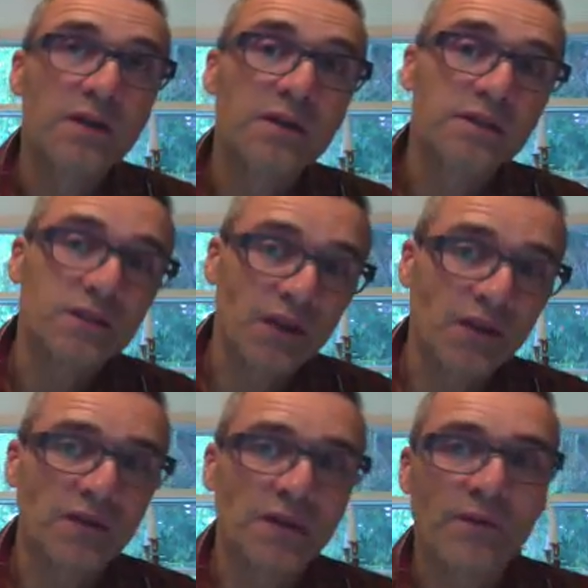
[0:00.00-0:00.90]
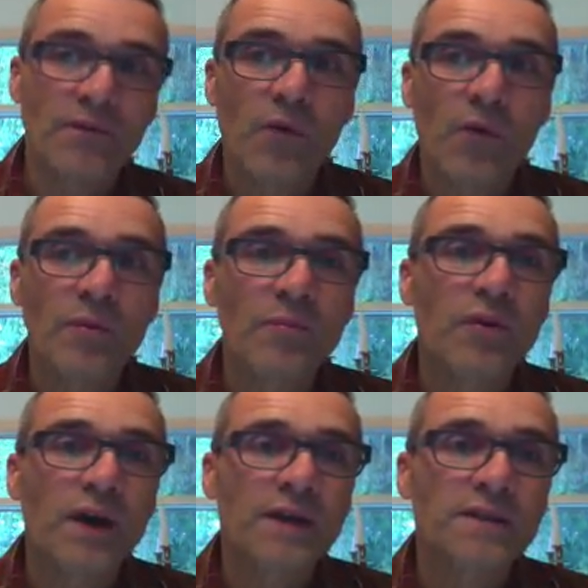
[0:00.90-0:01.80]
slightly different form than
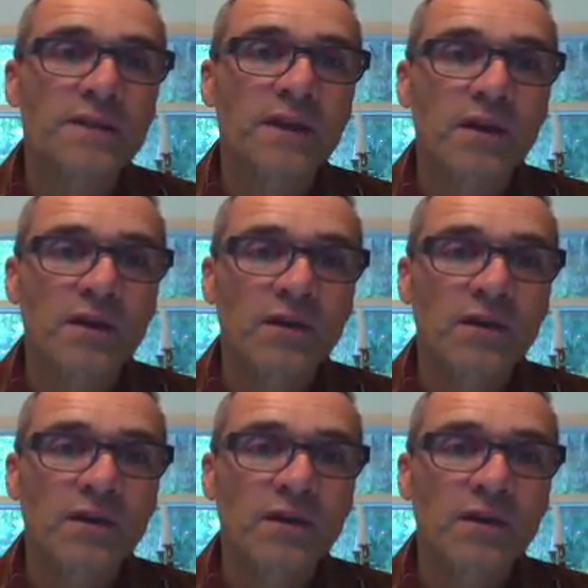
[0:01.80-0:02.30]
plants.